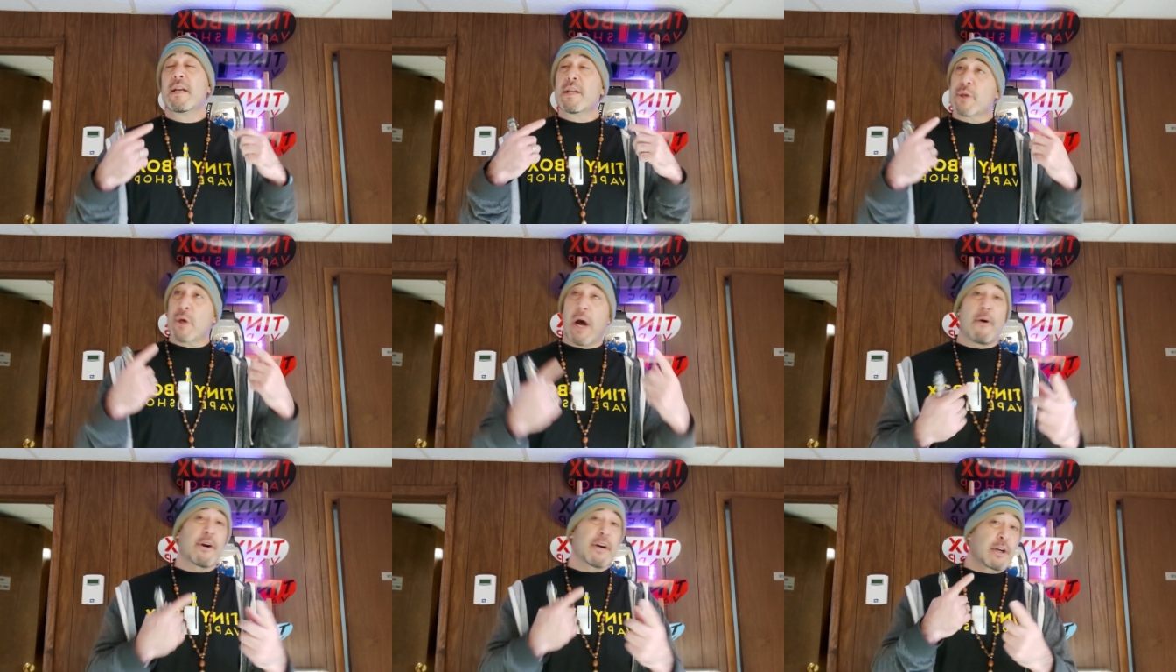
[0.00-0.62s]
So
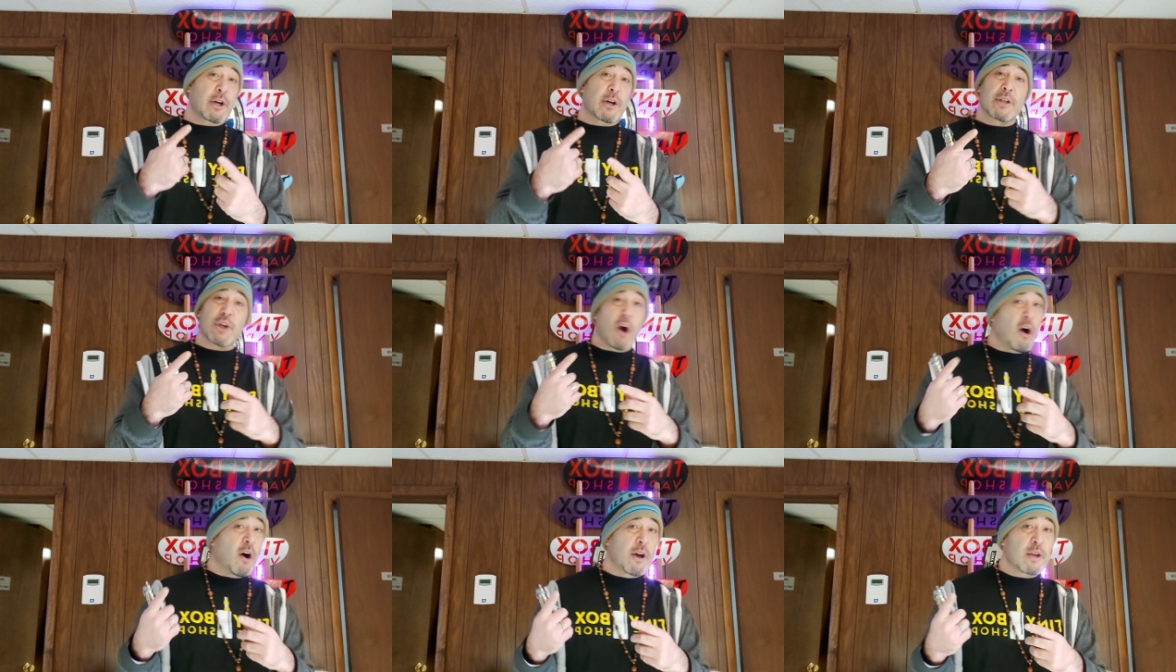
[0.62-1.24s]
I would encourage
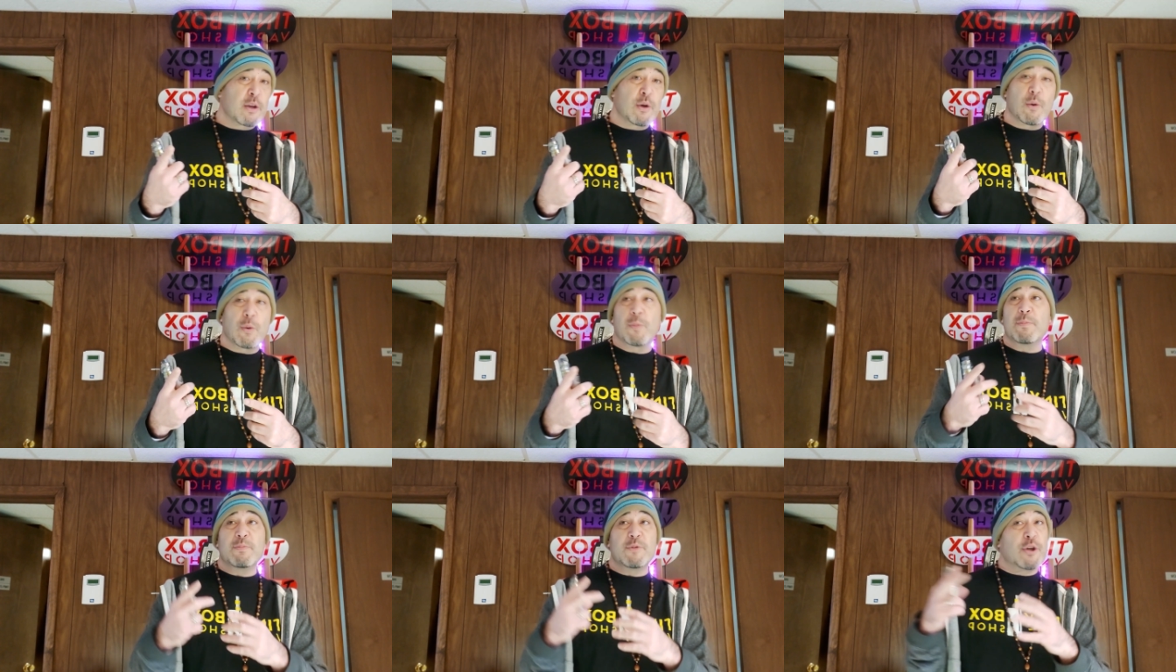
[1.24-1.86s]
all you
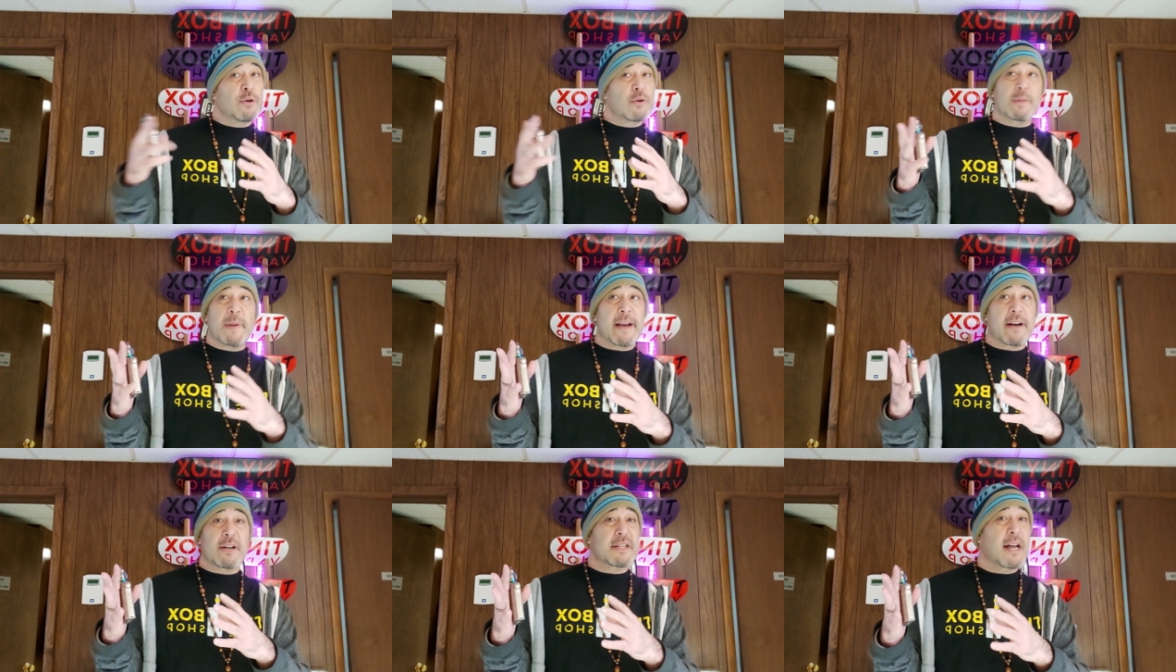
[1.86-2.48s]
juice
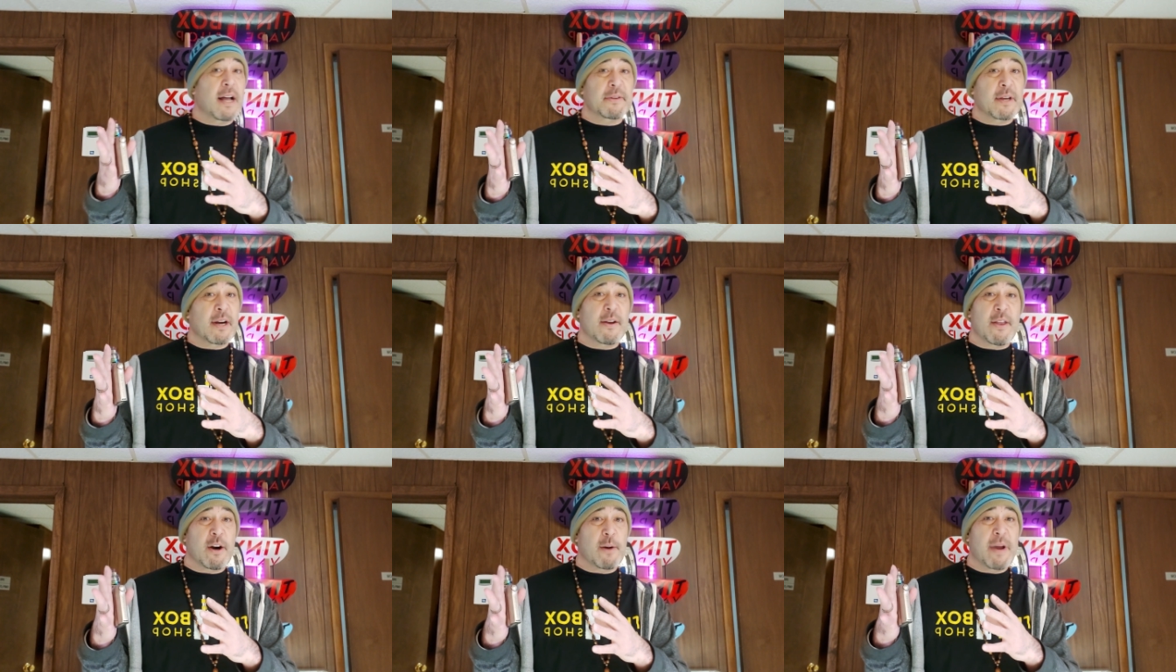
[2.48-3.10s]
makers out
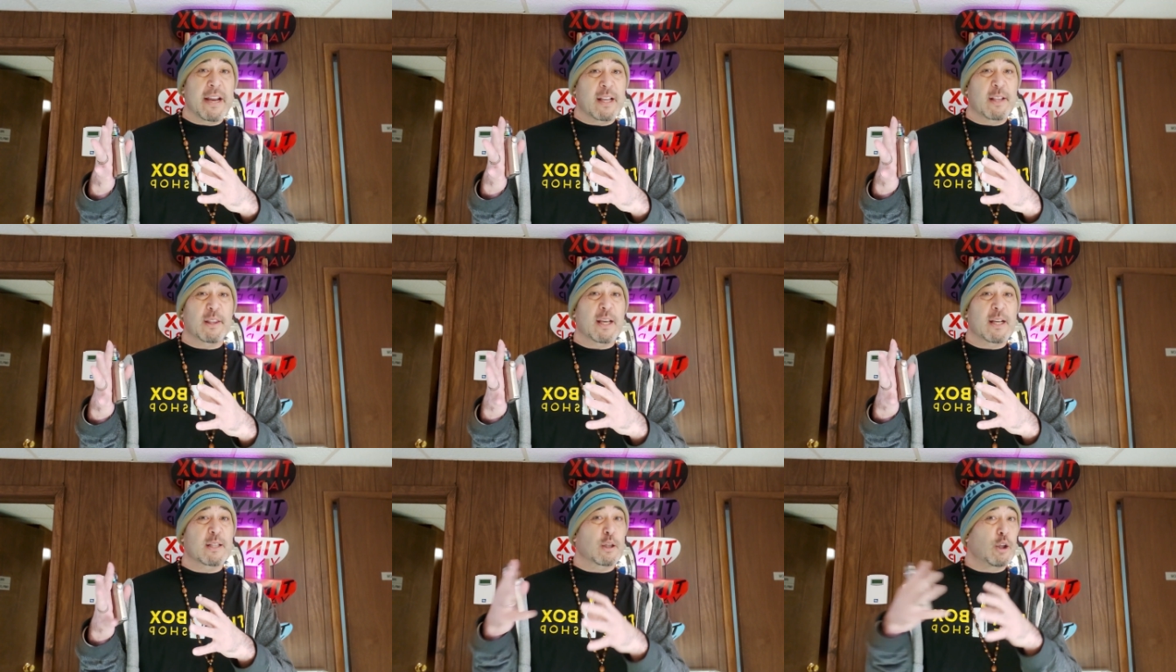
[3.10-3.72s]
there that are making
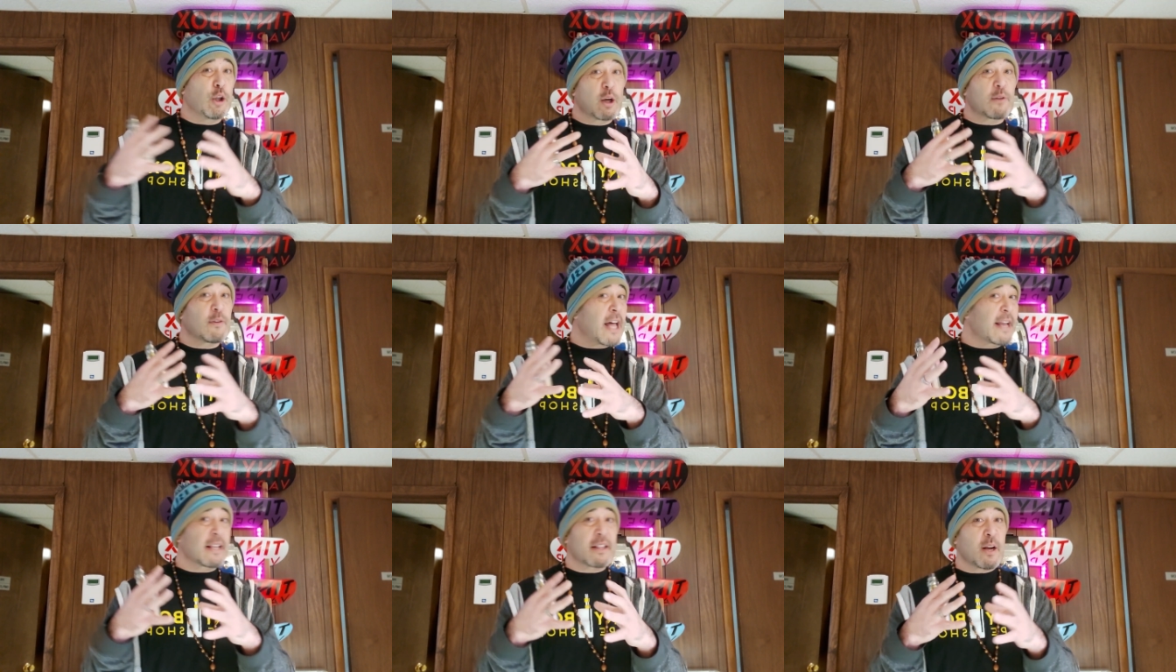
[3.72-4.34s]
things look
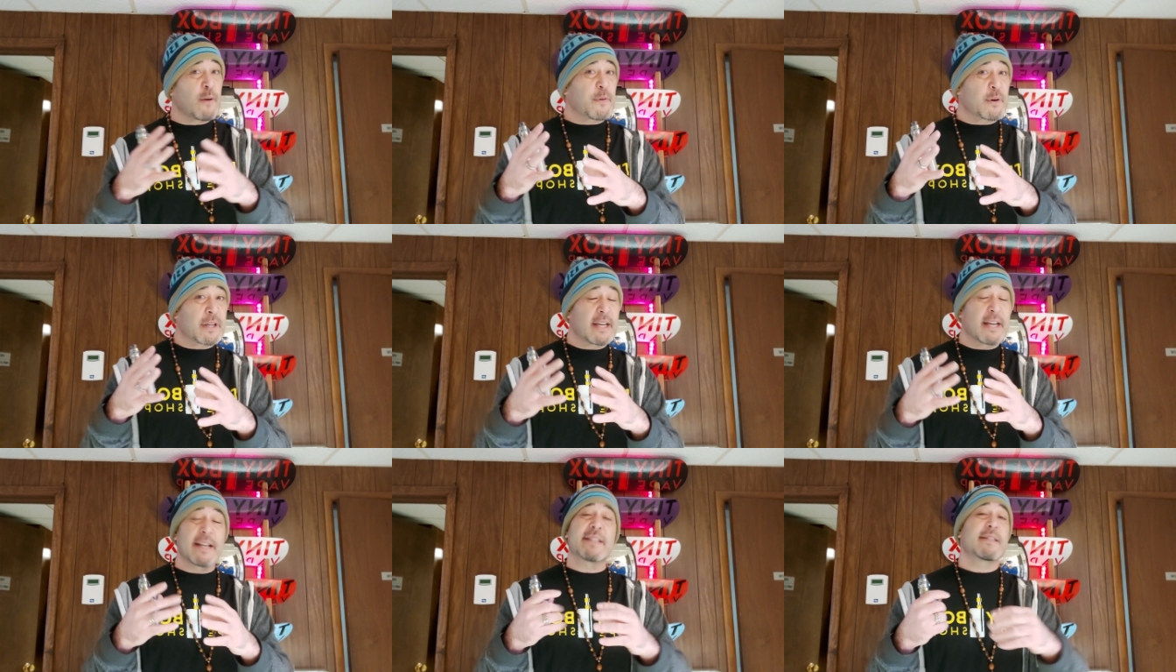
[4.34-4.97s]
like they're for
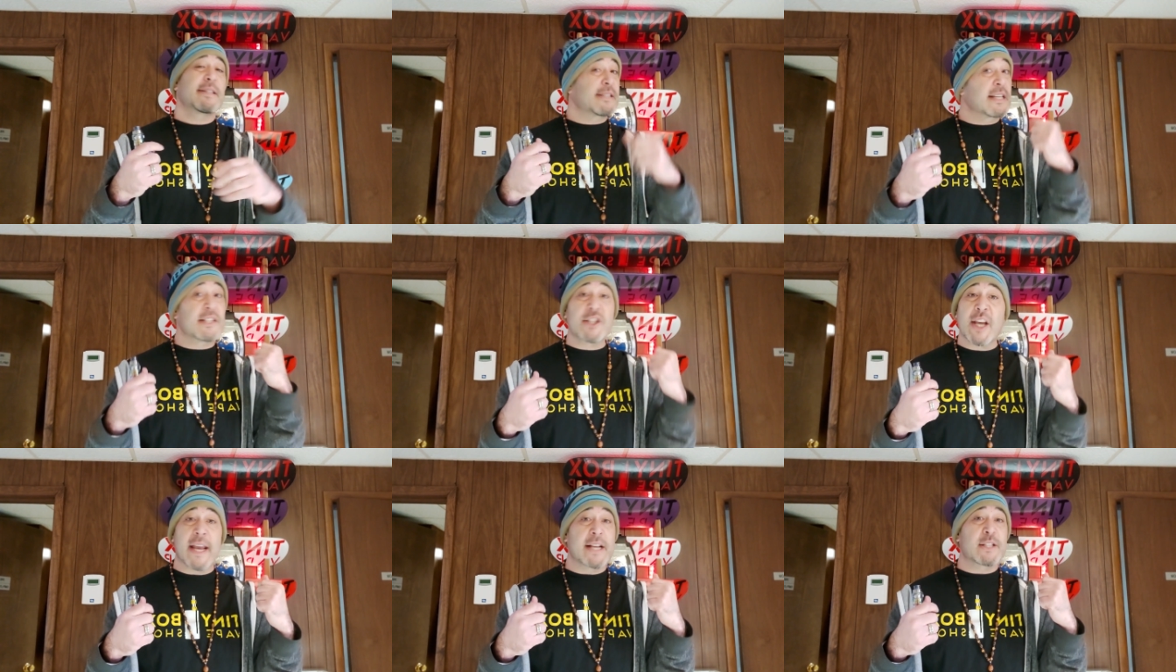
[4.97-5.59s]
kids to
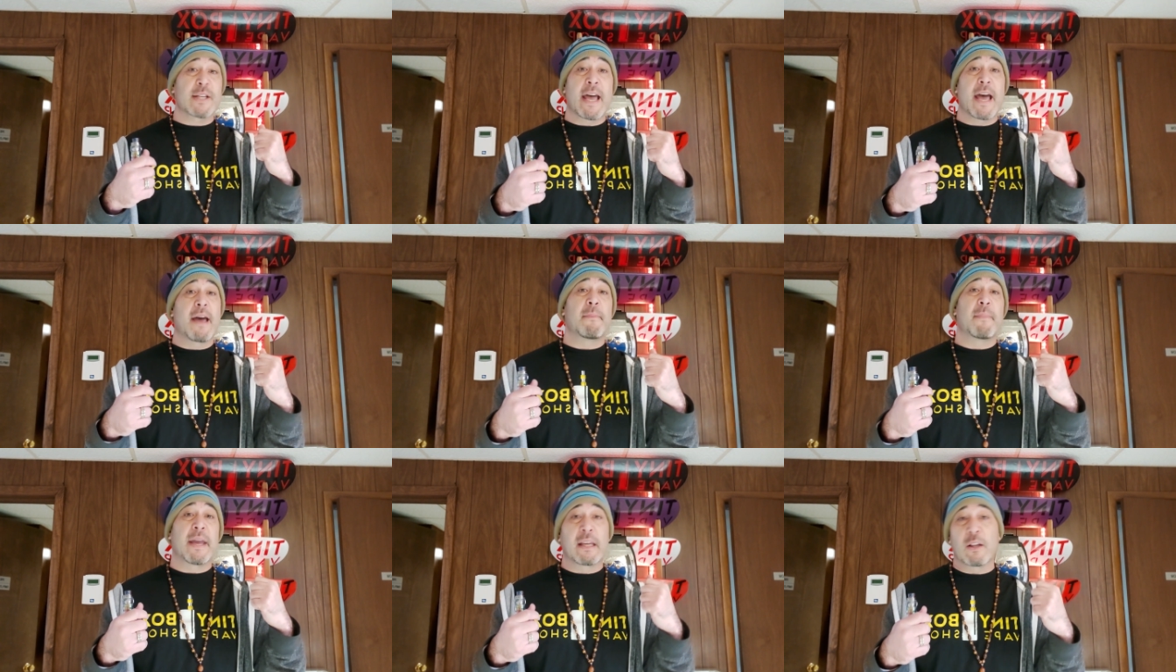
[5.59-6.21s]
change that
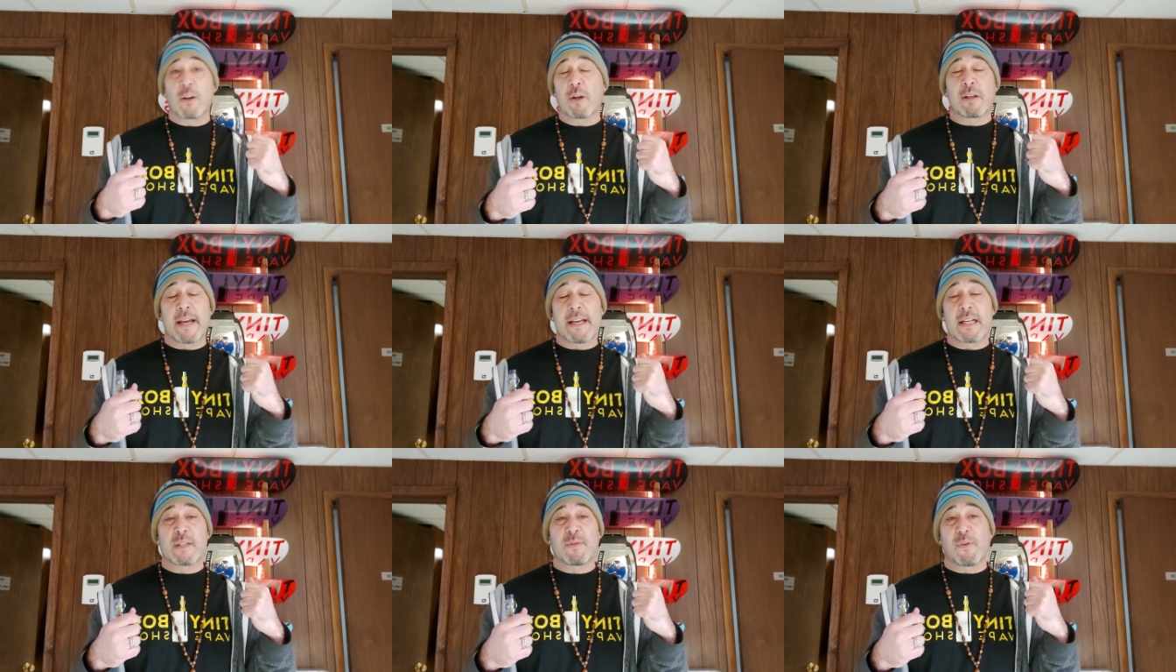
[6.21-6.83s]
and make it look
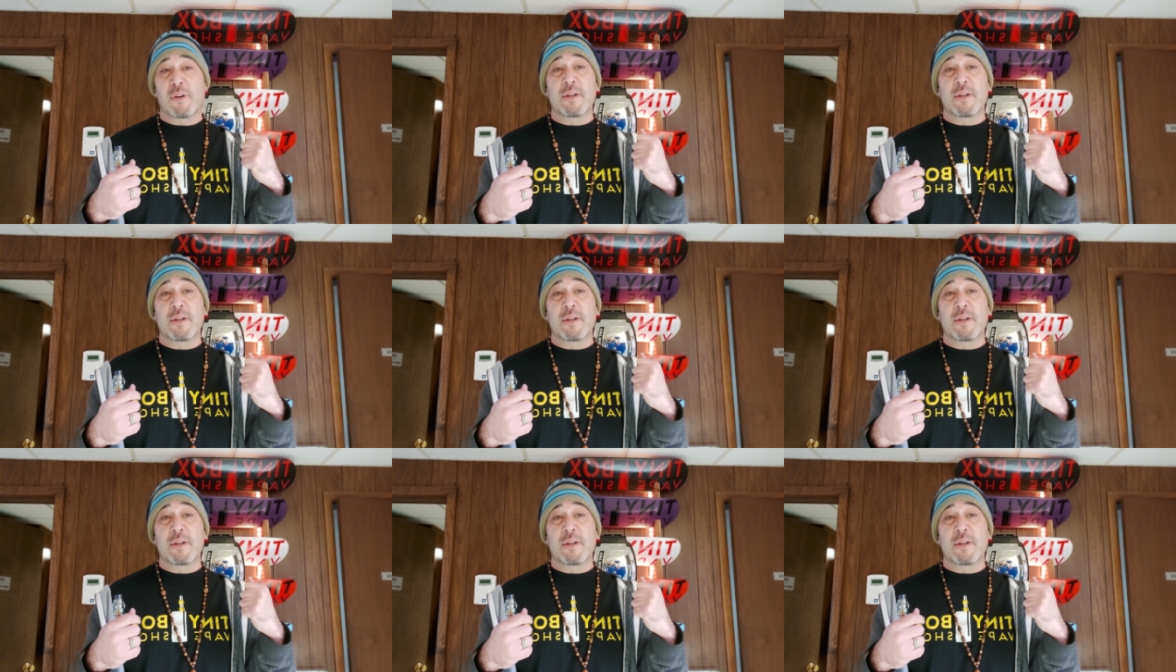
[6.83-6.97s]
like it's for